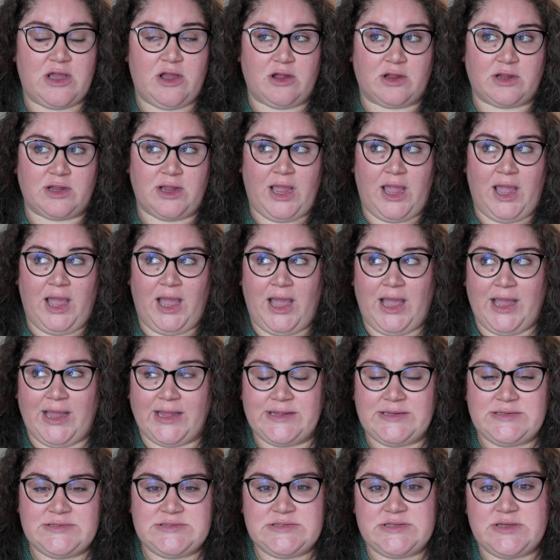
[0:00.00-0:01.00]
are
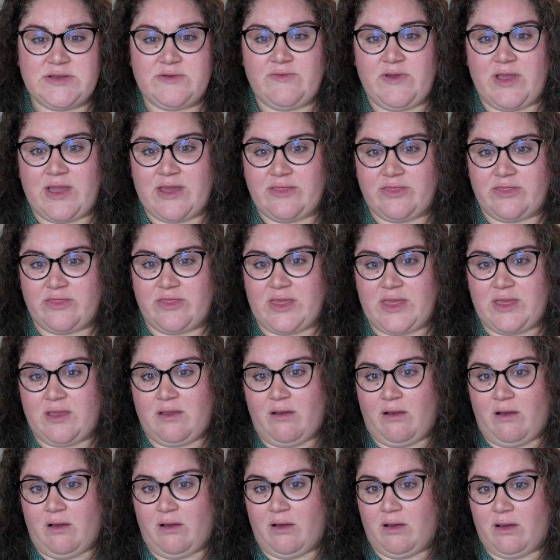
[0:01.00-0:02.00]
kind of, I think,
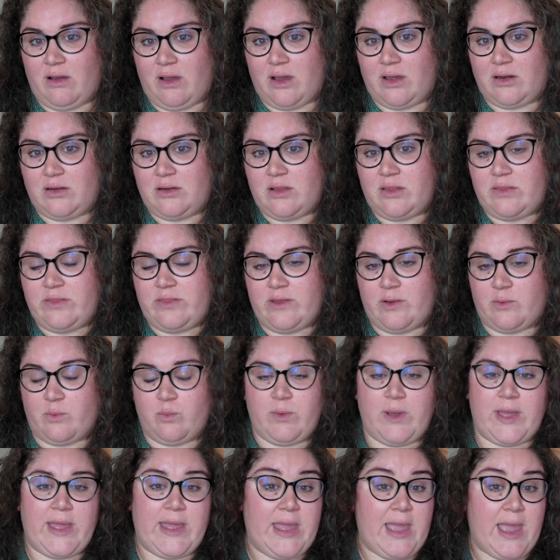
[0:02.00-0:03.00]
on their
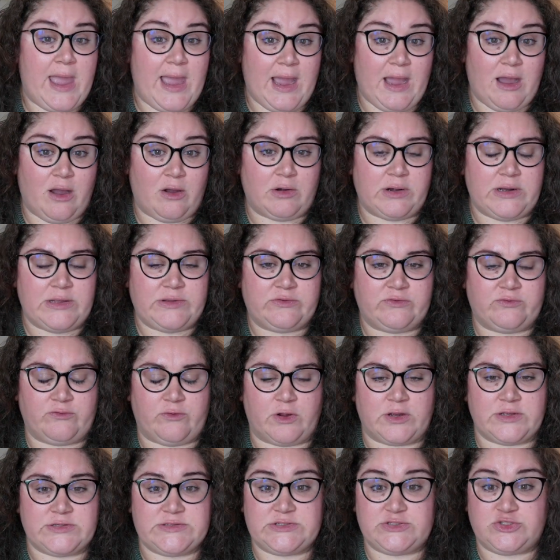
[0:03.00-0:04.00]
way out as
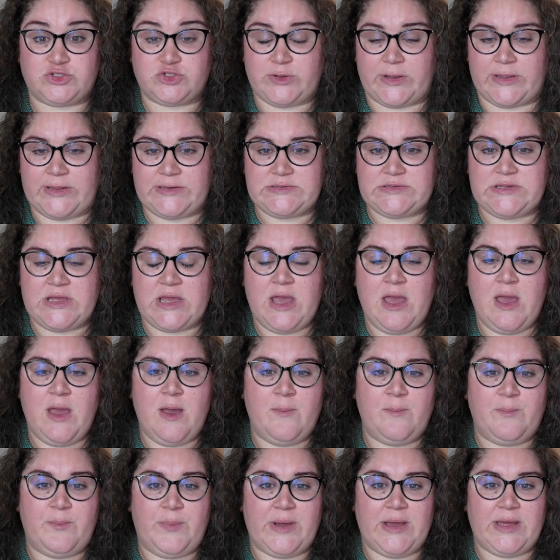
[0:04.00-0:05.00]
far as a trend,
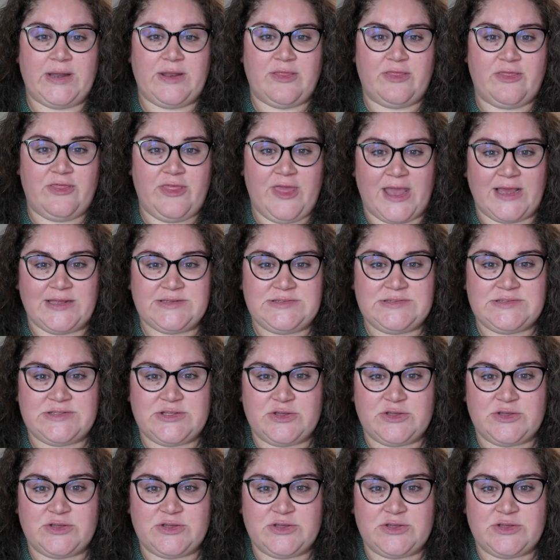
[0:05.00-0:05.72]
but that's